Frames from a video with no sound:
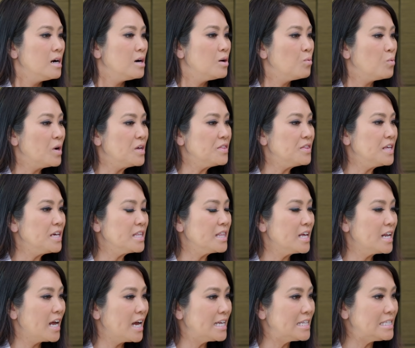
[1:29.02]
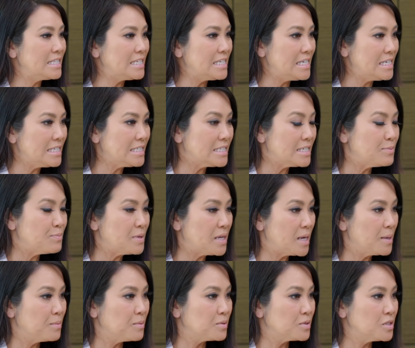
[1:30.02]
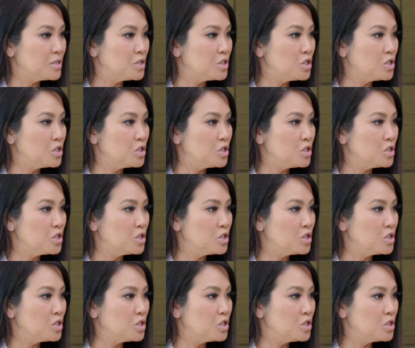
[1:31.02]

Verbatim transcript: one thing that I need to be able to